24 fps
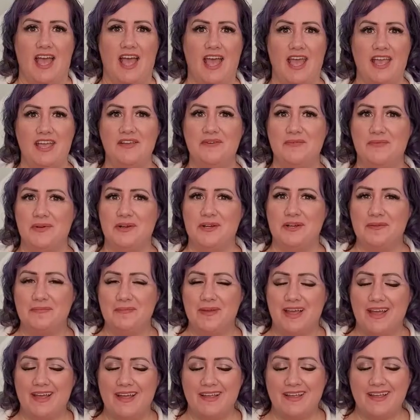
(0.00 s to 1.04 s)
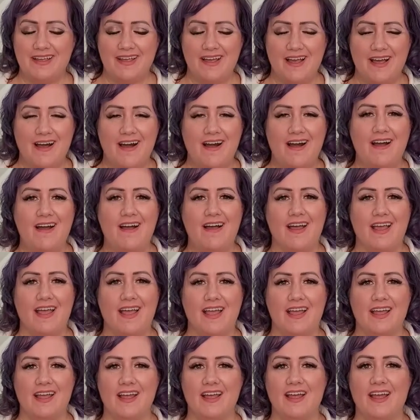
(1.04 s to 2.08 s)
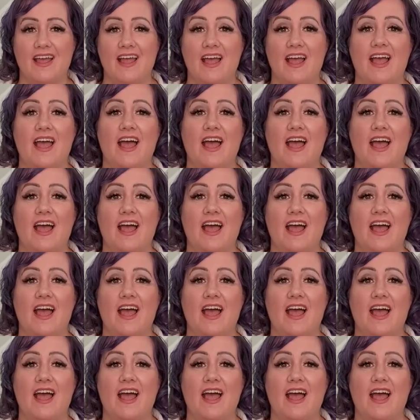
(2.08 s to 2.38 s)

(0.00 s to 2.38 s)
Hey, welcome back. I